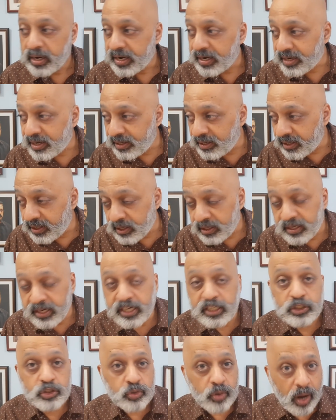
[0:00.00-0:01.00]
It
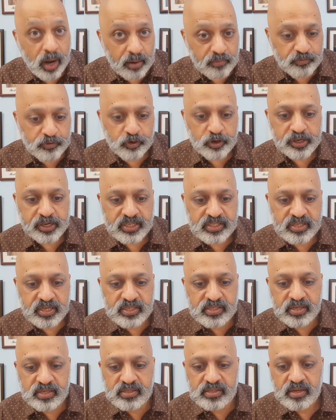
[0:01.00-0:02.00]
leads to harmful
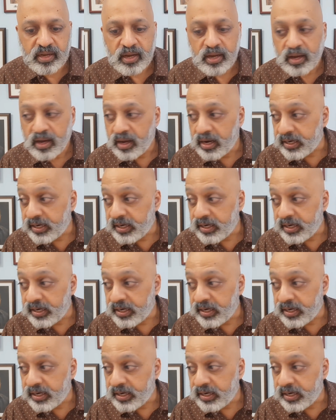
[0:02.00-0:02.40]
diseases.